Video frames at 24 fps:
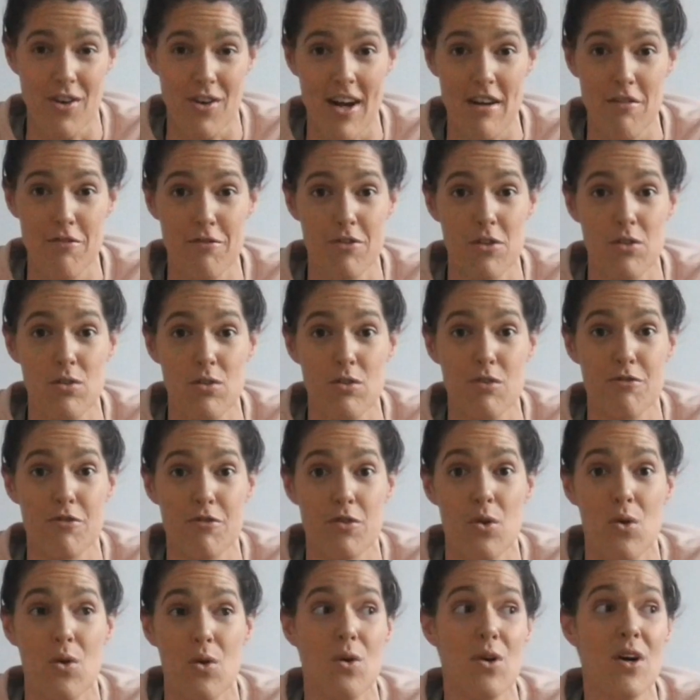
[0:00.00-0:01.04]
grateful
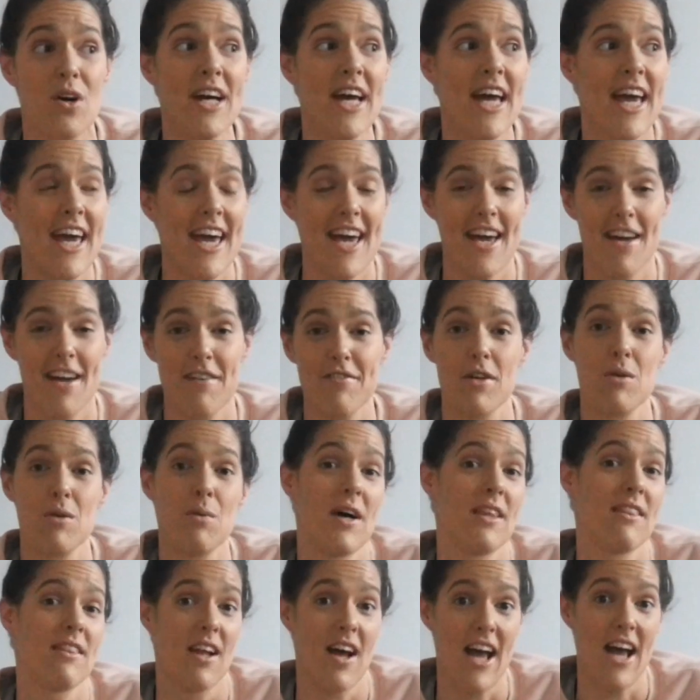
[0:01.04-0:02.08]
for
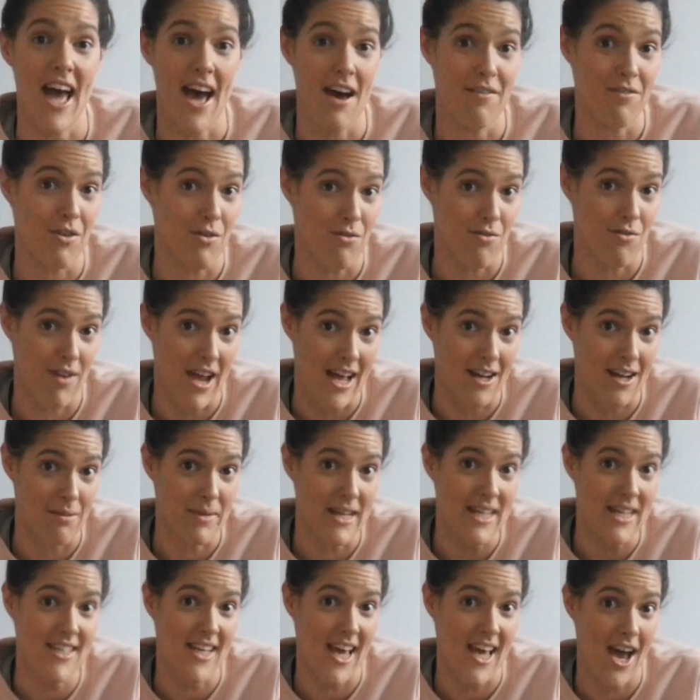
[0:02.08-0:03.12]
everyone that I have around
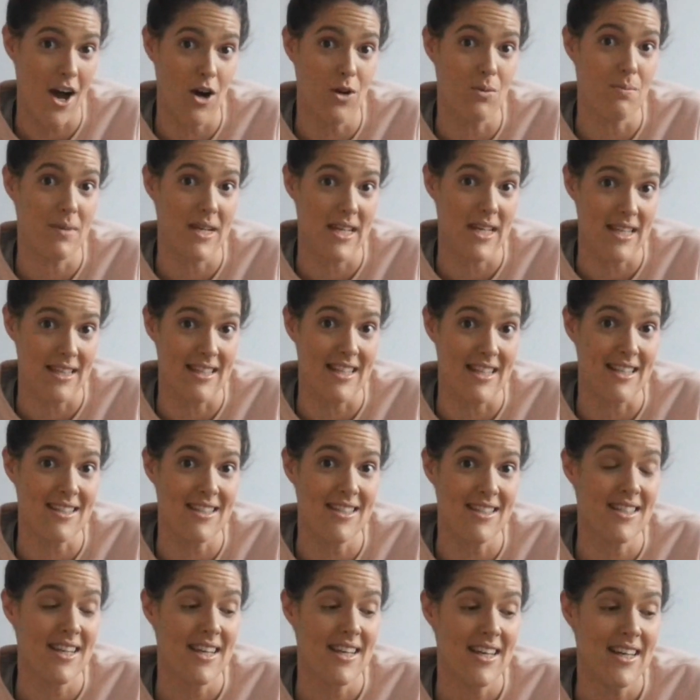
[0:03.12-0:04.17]
me to help me in
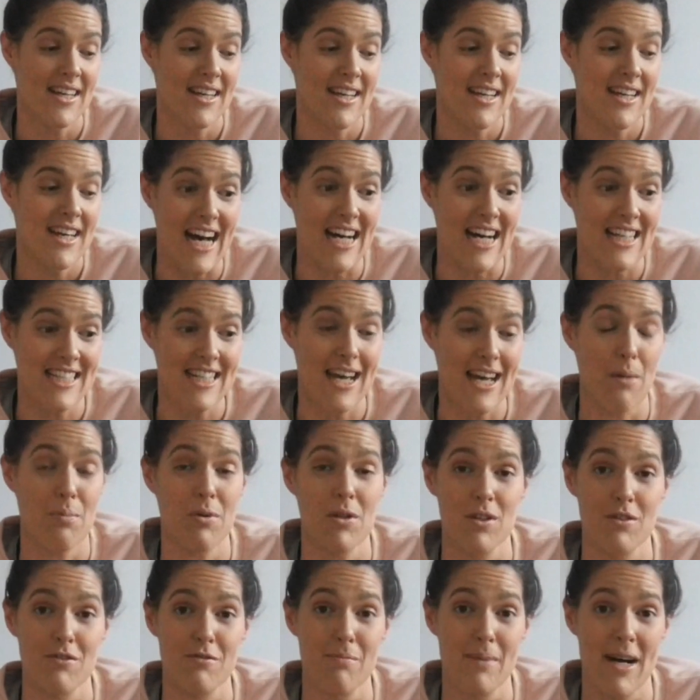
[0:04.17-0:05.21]
this last
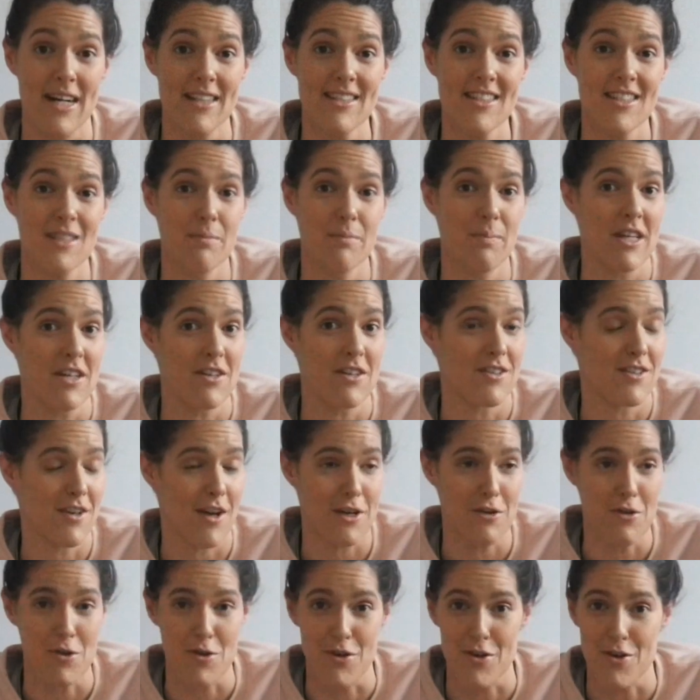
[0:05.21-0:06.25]
couple of months, because I
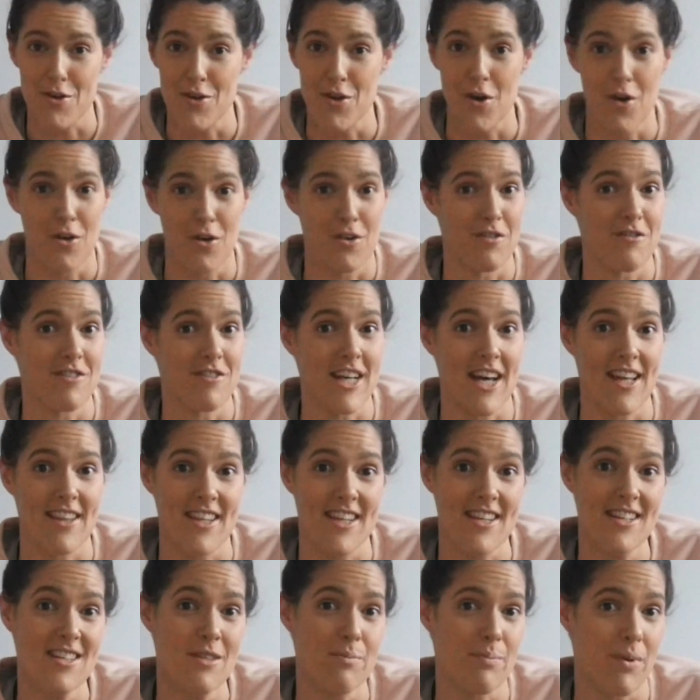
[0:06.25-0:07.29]
could not have done
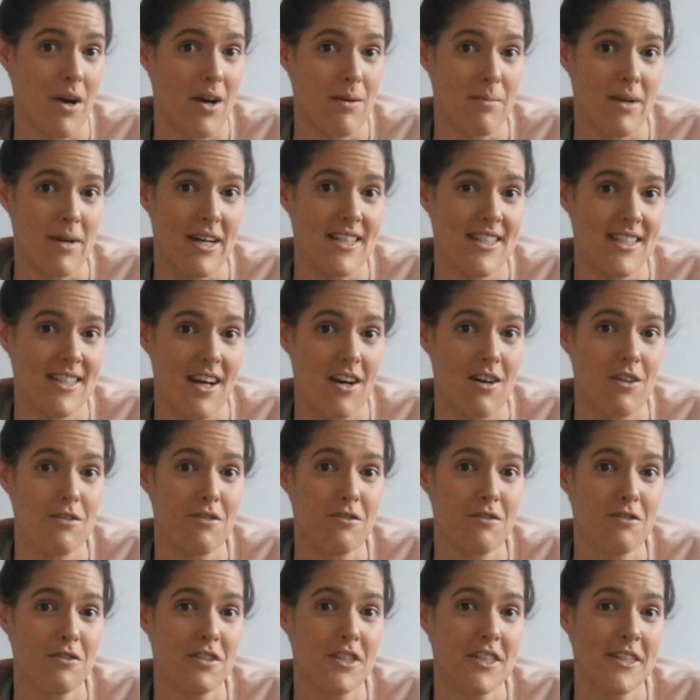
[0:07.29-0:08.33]
this by
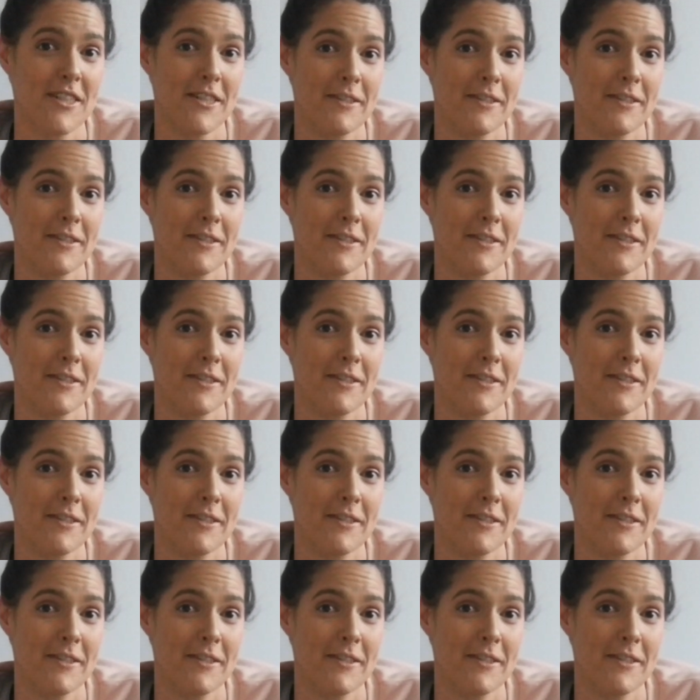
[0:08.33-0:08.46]
myself.